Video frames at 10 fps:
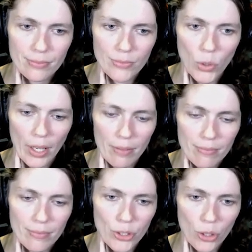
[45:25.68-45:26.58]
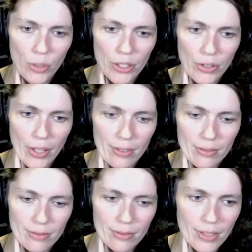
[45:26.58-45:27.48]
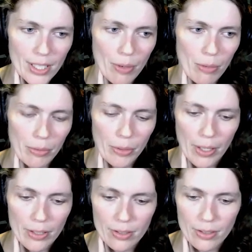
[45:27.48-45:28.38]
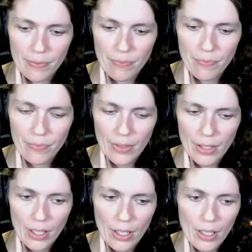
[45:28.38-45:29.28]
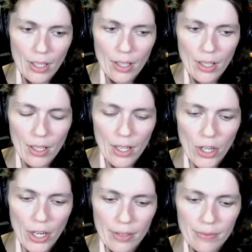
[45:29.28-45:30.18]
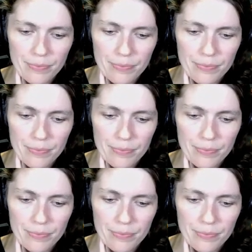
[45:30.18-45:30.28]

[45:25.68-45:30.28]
Okay, you don't want to do that. That's probably wise. Alright.